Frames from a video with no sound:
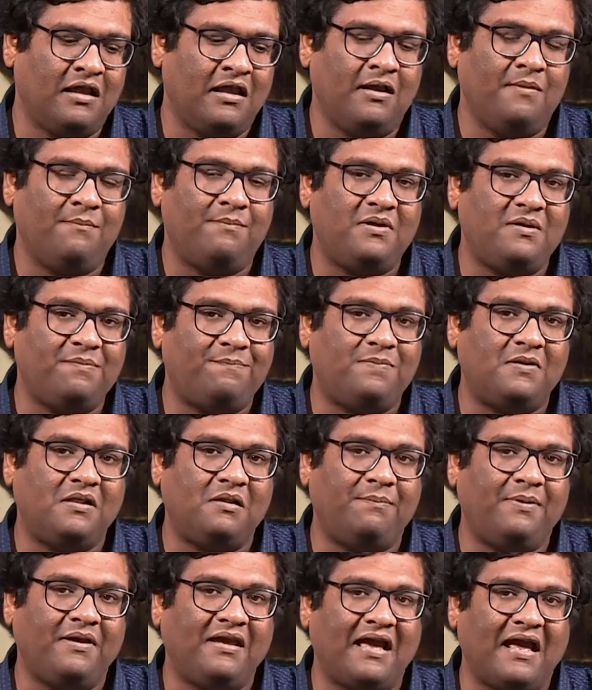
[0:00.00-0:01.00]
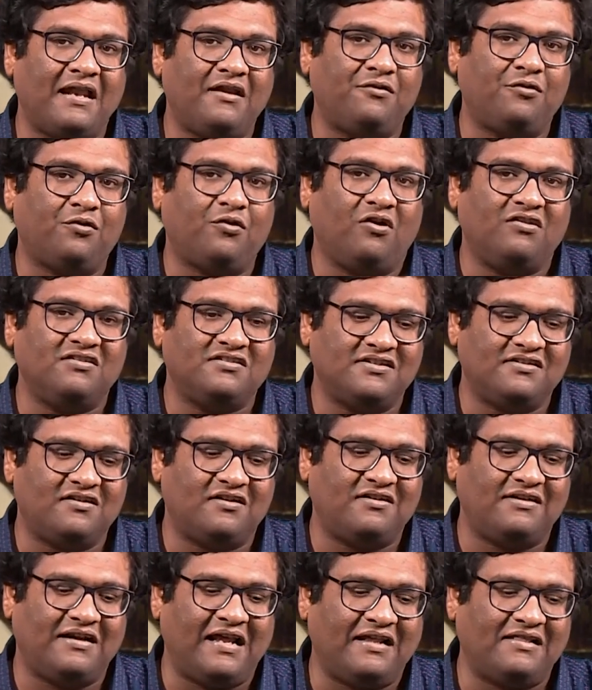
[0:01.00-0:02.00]
People began to consider
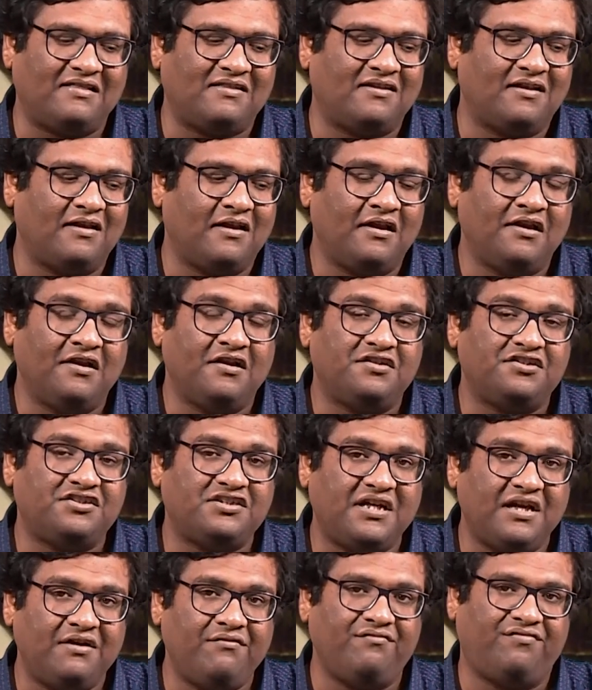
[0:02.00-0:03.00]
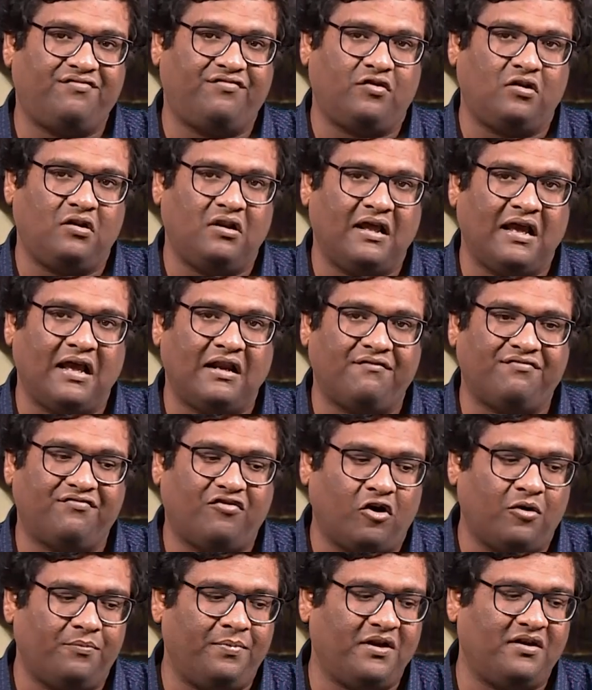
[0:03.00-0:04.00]
death shameful and
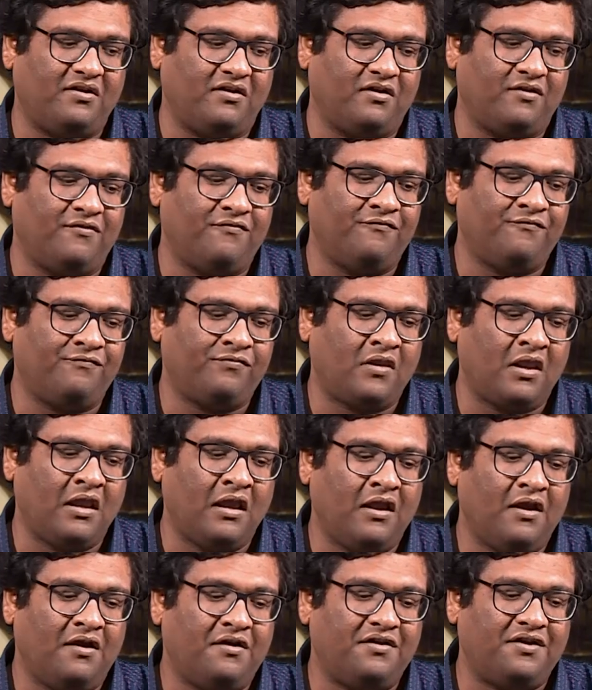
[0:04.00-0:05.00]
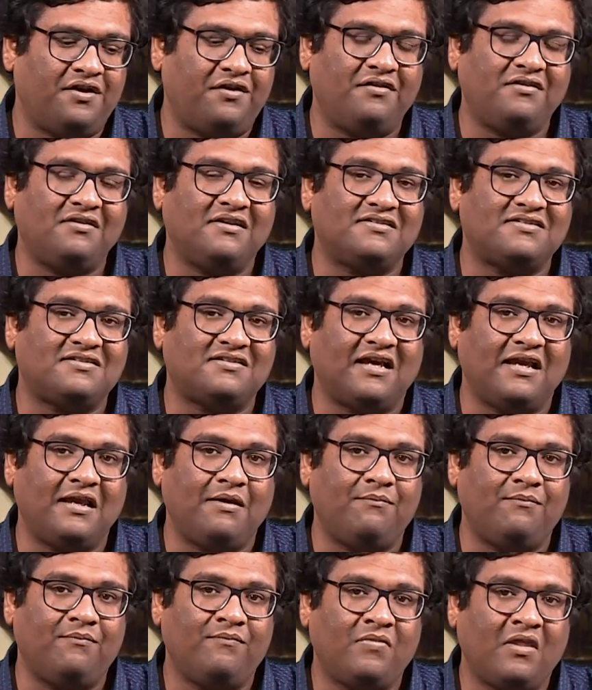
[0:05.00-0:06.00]
forbidden. During this
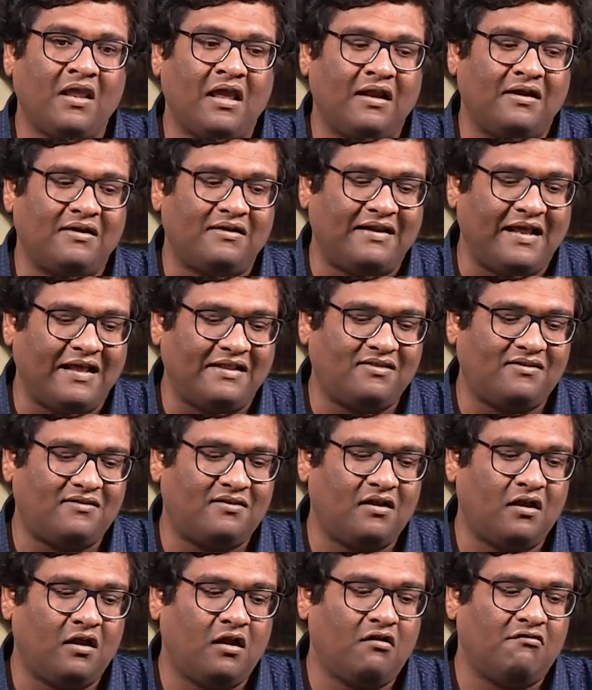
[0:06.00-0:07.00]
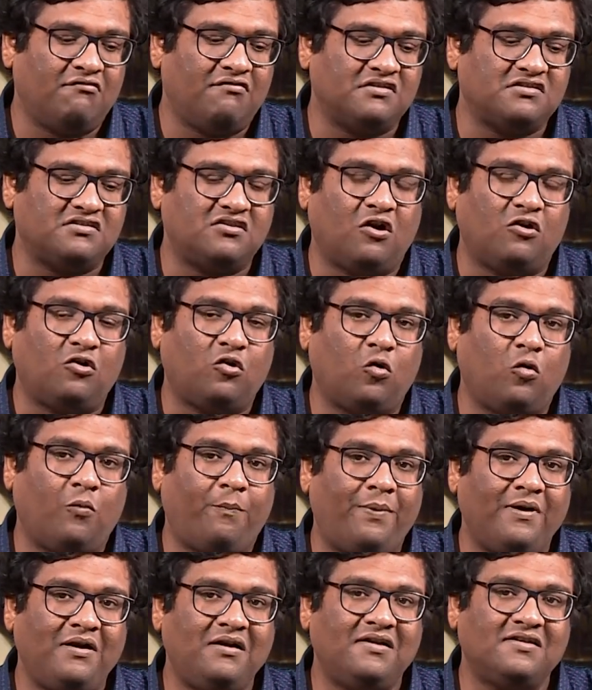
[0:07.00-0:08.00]
time, death was not
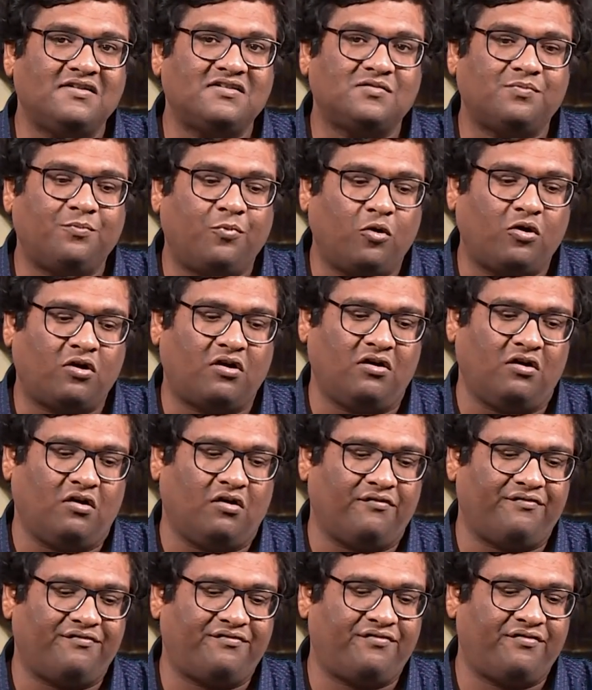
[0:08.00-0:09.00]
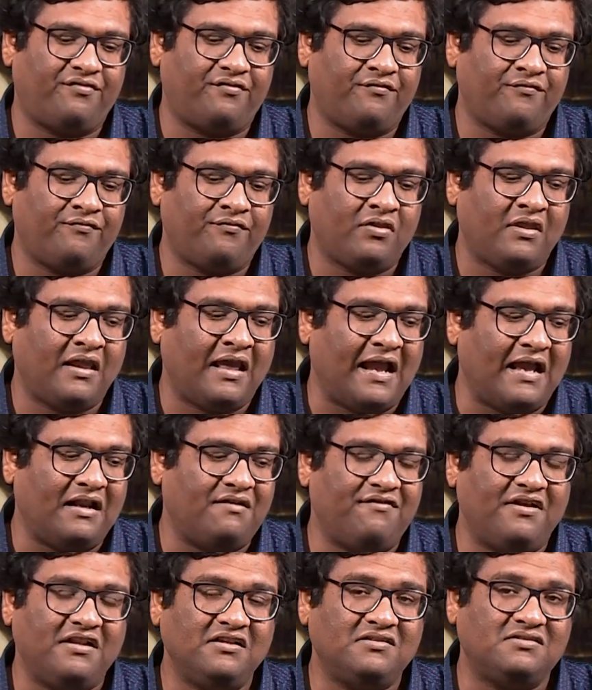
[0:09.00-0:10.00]
openly spoken of, and
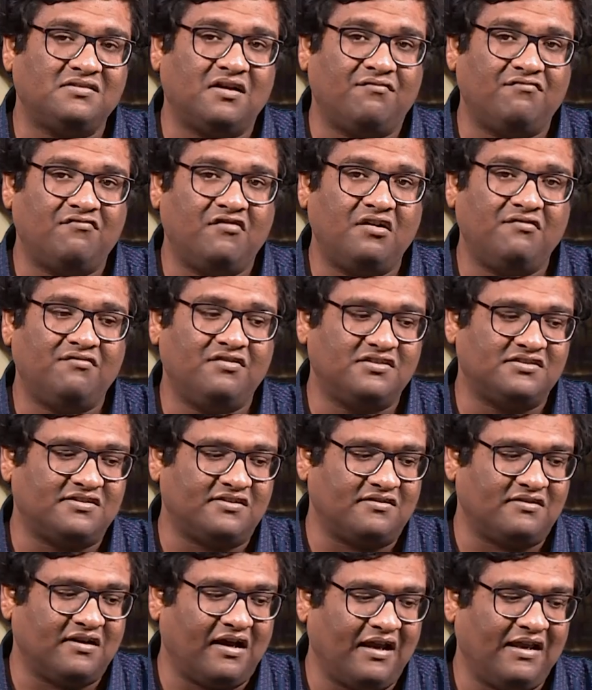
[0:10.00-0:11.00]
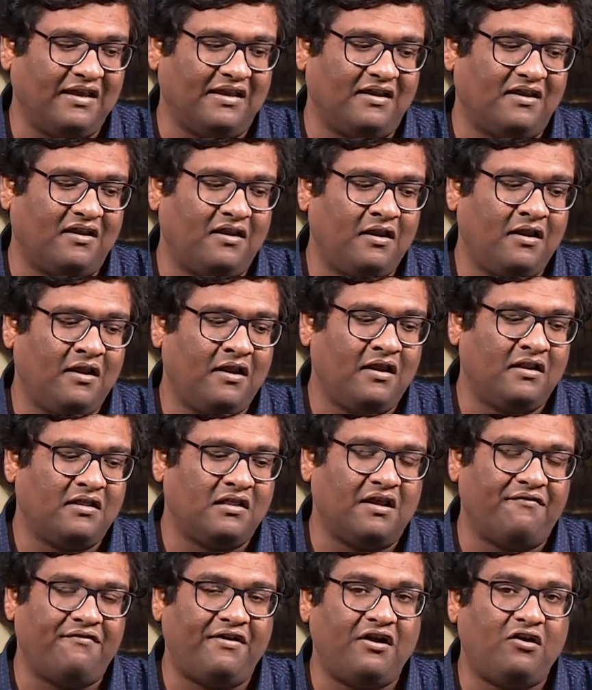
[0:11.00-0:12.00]
when someone was dying, they
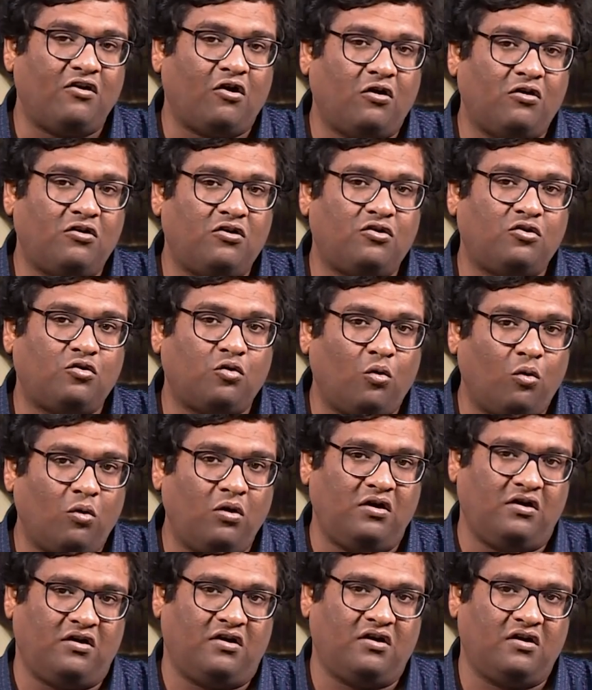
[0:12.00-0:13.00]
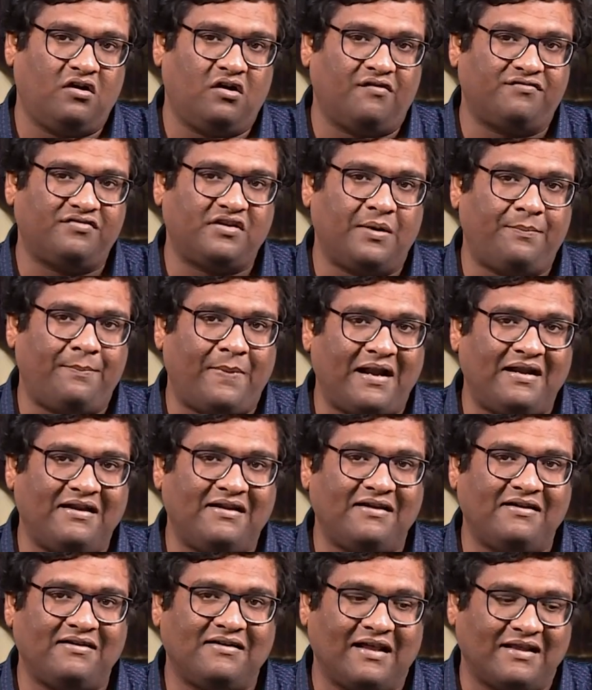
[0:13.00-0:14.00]
were not told of their
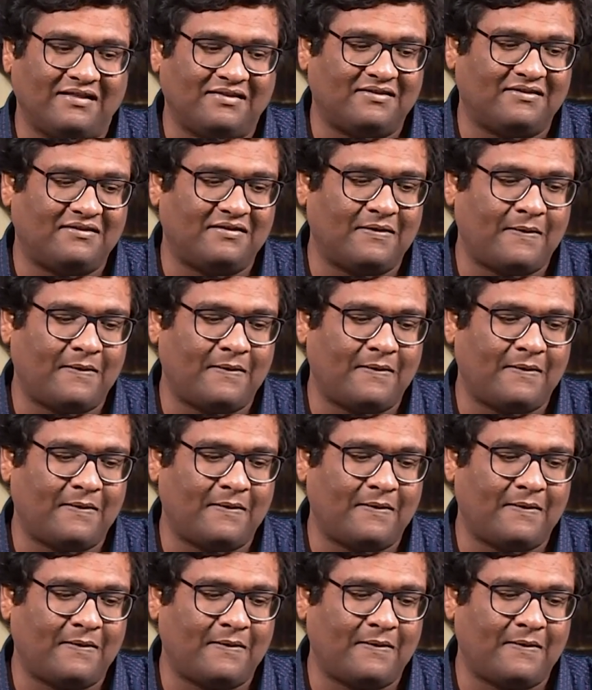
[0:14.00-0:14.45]
pending death.